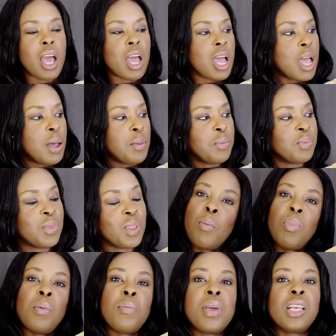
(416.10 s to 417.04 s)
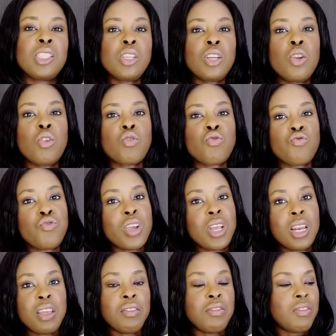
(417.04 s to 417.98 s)
but makes you look
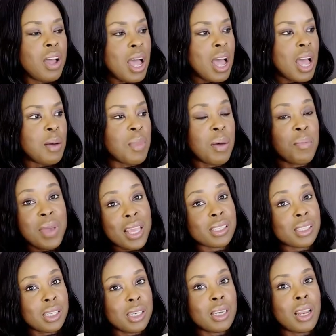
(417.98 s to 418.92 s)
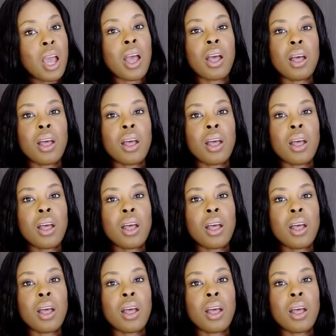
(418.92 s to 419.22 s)
really amazing,